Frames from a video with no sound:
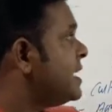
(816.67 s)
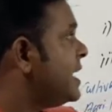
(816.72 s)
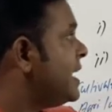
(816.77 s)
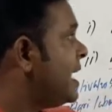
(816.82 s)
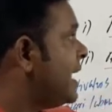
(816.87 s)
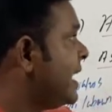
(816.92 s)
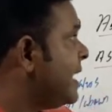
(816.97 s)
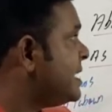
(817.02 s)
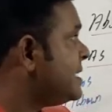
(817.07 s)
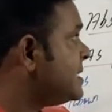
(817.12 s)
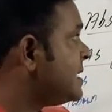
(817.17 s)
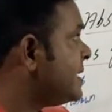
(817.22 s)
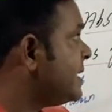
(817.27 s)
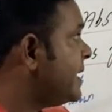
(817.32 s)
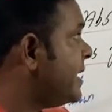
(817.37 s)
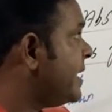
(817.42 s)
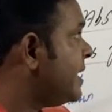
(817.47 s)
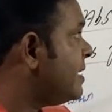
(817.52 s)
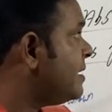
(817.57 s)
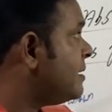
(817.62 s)
in later
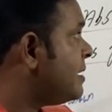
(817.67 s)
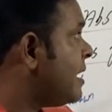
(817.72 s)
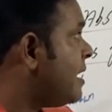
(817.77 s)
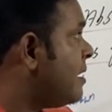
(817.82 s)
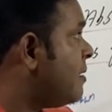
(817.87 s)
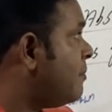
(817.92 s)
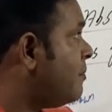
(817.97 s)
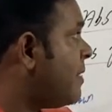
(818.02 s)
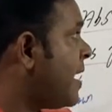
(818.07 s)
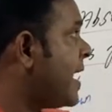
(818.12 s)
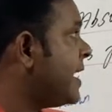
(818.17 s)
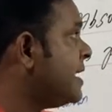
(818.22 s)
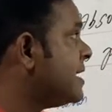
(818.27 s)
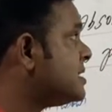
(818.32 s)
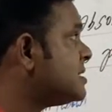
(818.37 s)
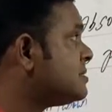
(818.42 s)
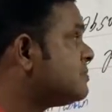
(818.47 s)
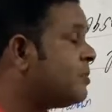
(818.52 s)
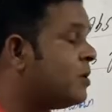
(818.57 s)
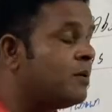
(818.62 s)
date
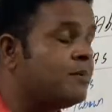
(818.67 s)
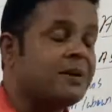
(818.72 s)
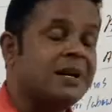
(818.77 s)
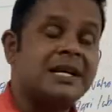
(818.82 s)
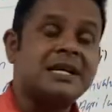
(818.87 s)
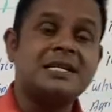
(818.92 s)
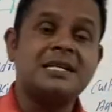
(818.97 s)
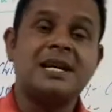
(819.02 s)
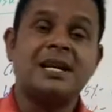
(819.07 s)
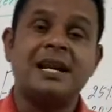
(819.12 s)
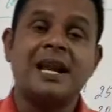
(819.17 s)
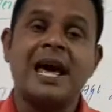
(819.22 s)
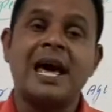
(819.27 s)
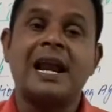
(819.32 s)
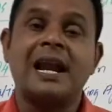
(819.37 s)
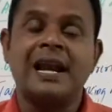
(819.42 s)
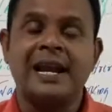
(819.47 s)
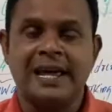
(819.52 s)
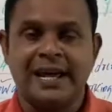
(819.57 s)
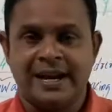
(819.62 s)
minus population
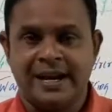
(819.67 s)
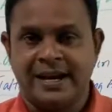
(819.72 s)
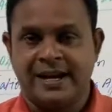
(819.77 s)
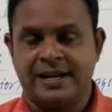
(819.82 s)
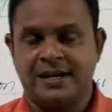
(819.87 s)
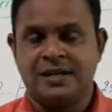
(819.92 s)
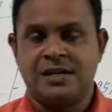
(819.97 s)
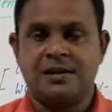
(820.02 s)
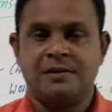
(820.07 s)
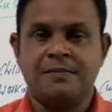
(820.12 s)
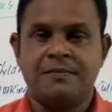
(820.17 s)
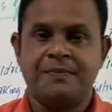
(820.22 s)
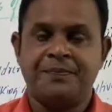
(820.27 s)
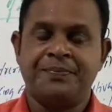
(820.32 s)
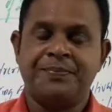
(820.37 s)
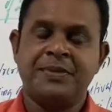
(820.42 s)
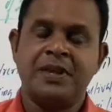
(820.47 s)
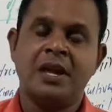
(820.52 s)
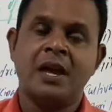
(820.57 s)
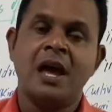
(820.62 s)
earlier date.
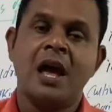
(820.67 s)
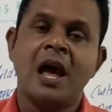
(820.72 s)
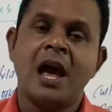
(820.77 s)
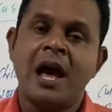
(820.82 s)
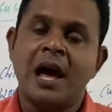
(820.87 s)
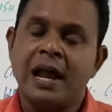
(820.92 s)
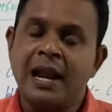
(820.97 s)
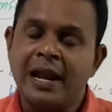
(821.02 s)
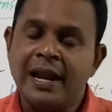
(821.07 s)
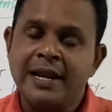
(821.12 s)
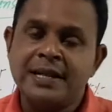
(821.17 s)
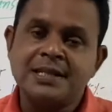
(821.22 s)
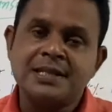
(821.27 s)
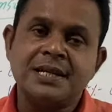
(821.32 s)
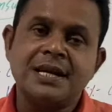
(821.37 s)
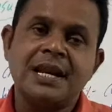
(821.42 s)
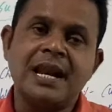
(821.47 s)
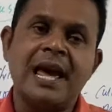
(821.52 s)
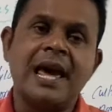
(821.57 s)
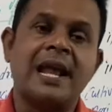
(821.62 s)

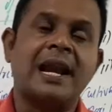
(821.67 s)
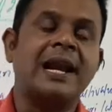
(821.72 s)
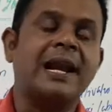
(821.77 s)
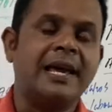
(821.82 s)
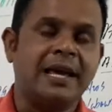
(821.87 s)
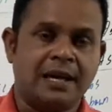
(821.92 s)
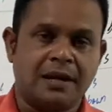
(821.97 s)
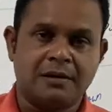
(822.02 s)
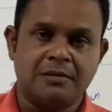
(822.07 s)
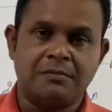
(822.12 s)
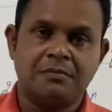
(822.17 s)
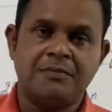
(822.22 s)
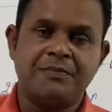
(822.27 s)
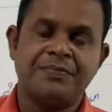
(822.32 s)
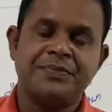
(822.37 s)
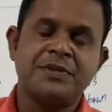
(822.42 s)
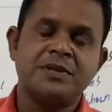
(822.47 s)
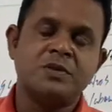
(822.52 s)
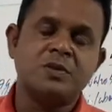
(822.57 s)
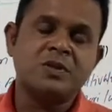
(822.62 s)
Later, earlier.
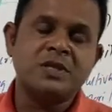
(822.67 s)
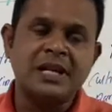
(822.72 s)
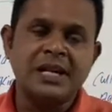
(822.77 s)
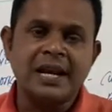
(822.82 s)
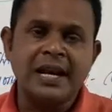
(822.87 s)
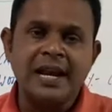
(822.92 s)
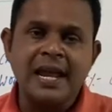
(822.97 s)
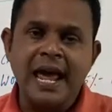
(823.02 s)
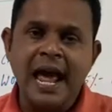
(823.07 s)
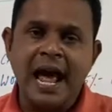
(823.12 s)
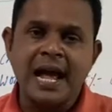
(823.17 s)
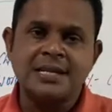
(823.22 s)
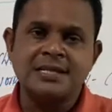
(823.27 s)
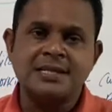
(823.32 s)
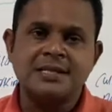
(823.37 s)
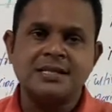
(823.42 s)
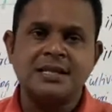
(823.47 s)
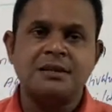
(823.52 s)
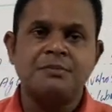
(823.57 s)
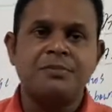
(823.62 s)
So generally, as
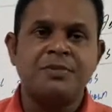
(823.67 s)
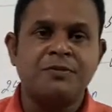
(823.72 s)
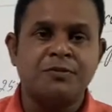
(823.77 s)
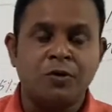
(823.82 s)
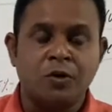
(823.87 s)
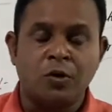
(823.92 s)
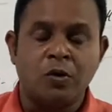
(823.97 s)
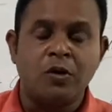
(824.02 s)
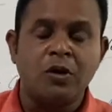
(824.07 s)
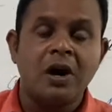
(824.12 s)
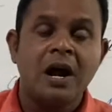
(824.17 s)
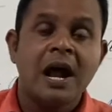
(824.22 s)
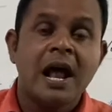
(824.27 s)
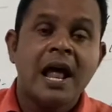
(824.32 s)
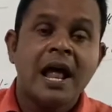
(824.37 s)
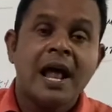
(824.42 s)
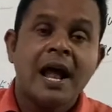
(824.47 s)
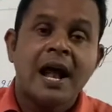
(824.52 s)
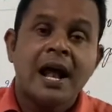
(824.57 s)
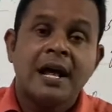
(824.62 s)
I said before,
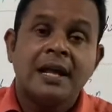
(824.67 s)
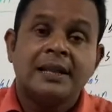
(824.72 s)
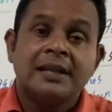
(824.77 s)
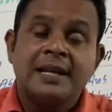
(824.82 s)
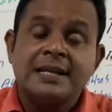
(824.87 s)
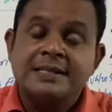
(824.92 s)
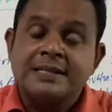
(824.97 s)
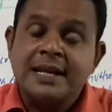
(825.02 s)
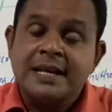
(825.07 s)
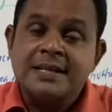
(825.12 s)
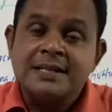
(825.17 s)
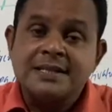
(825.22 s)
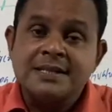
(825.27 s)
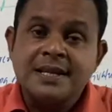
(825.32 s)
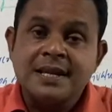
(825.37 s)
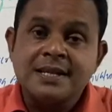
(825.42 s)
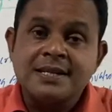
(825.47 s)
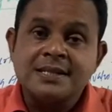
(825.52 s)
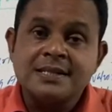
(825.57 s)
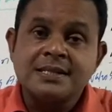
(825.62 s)
the
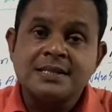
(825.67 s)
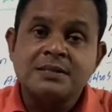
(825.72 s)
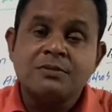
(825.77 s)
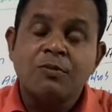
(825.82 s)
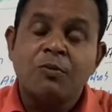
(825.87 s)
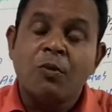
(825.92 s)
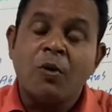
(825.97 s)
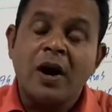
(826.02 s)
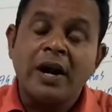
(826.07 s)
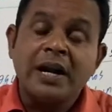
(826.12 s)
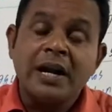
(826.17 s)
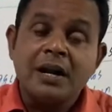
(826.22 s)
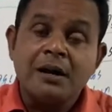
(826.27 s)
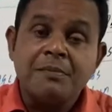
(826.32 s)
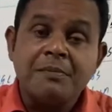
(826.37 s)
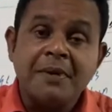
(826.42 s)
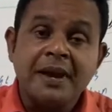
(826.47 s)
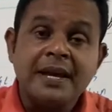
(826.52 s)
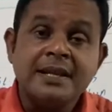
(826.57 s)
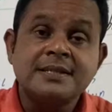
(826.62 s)
census, what it
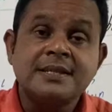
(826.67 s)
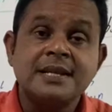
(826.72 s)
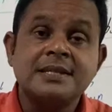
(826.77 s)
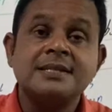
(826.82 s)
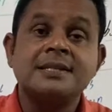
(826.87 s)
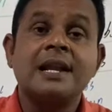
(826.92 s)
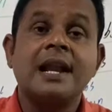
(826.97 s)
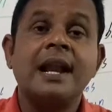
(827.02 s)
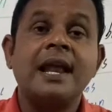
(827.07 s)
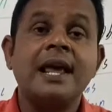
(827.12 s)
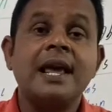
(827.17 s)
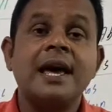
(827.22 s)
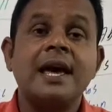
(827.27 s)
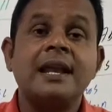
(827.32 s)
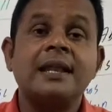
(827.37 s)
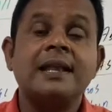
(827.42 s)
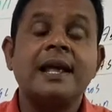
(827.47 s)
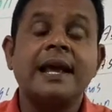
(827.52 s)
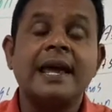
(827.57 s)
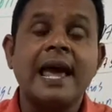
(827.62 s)
makes us
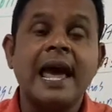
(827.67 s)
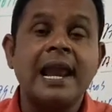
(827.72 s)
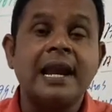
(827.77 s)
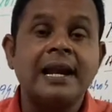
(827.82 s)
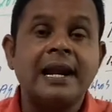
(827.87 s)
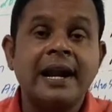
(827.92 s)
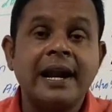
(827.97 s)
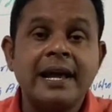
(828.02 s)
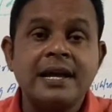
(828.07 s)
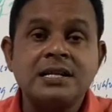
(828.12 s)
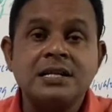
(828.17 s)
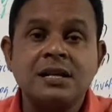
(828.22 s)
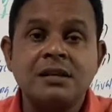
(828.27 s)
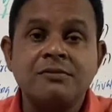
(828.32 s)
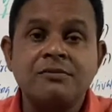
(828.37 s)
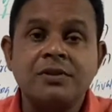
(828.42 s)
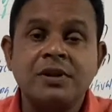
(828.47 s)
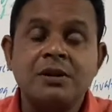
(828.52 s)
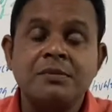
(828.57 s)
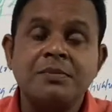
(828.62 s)
clear, the
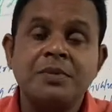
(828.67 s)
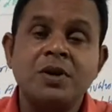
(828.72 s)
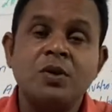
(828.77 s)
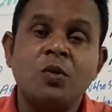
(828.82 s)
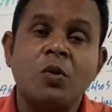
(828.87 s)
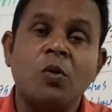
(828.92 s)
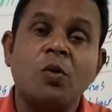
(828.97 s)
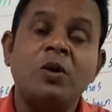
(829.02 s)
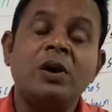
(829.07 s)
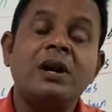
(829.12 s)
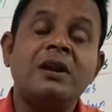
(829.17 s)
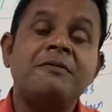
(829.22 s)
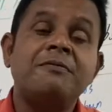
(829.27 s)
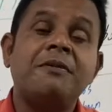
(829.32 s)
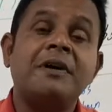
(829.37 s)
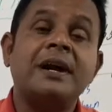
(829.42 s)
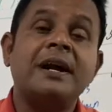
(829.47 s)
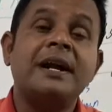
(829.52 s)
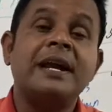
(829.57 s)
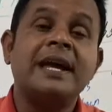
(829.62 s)
calculation will be only
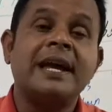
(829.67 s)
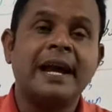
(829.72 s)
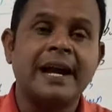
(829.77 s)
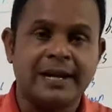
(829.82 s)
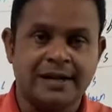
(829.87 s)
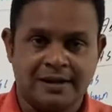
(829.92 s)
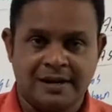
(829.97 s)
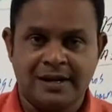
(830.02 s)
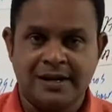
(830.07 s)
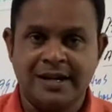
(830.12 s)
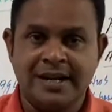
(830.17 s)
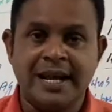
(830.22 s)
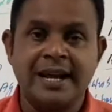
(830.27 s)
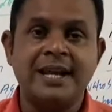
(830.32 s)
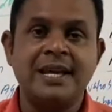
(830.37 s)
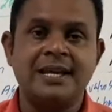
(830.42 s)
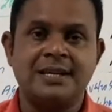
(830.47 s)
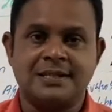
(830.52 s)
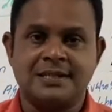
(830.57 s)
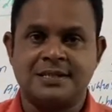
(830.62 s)
for decade,
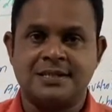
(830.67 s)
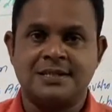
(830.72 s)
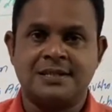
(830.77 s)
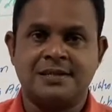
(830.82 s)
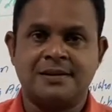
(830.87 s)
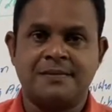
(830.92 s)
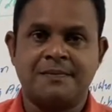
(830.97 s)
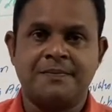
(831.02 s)
10 years.